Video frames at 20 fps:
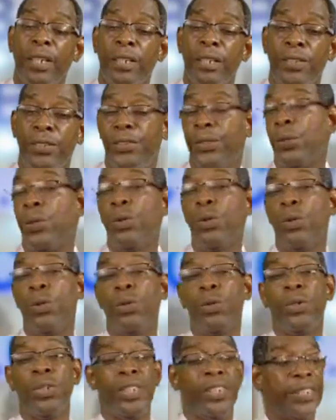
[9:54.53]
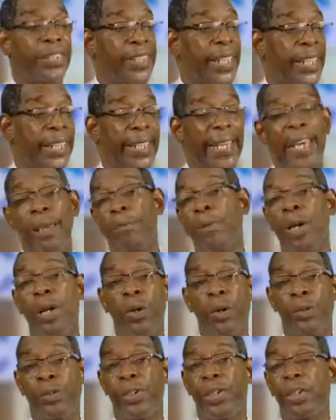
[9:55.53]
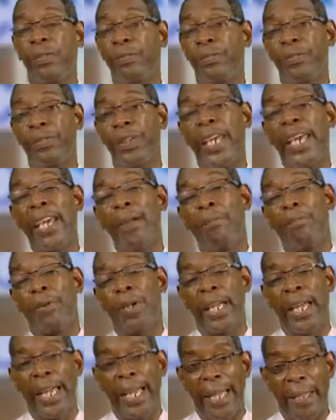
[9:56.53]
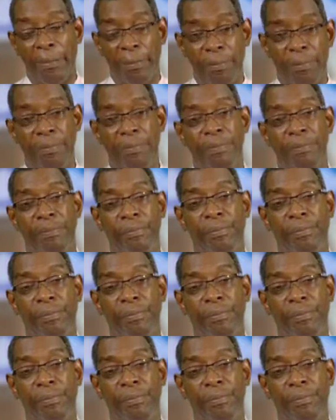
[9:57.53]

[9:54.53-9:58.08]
those that came out of Abraham,